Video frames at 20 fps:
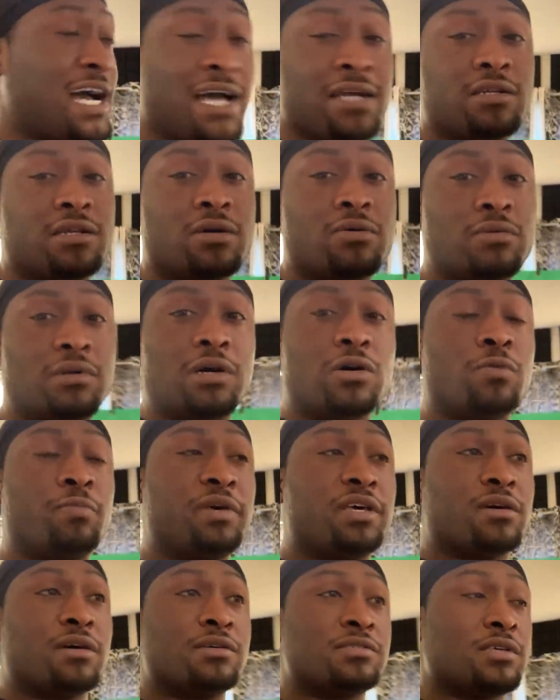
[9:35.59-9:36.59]
I don't know,
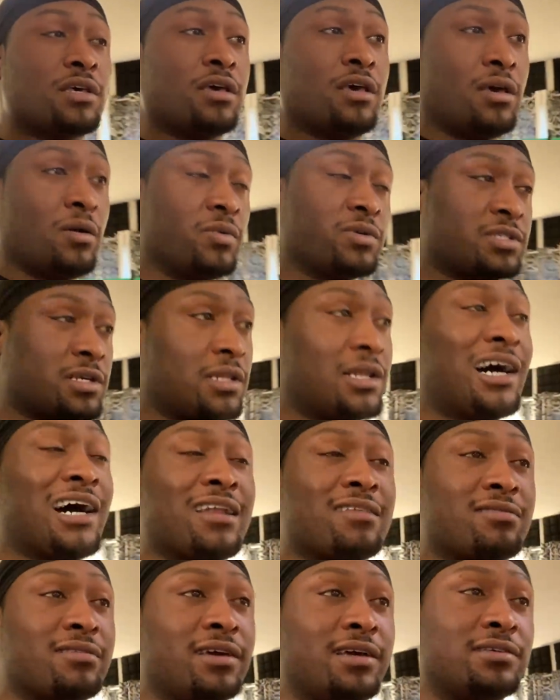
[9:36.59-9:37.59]
because it was a
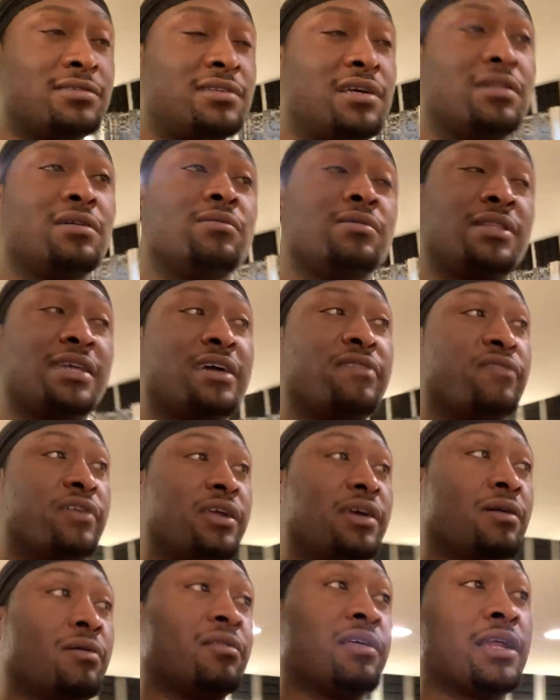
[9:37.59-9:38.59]
lot of things dealing with that
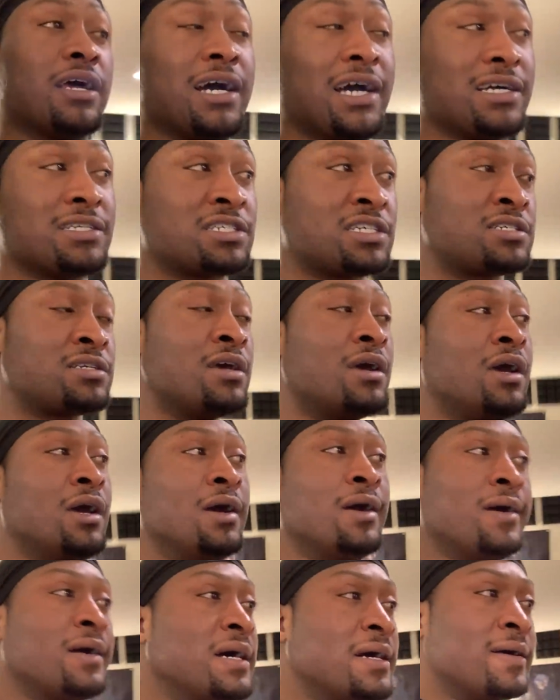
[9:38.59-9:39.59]
video that I just
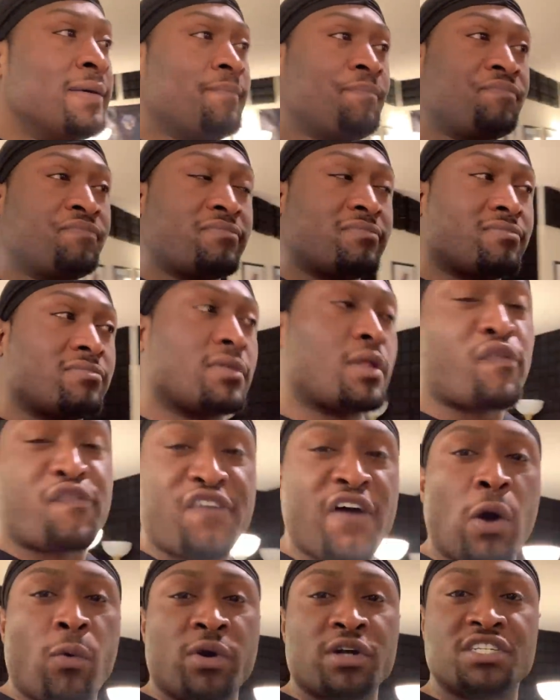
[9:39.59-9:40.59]

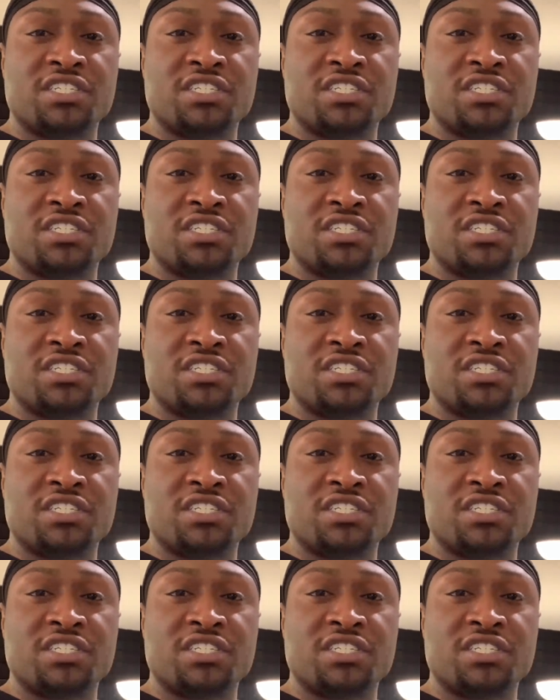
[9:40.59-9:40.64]
felt were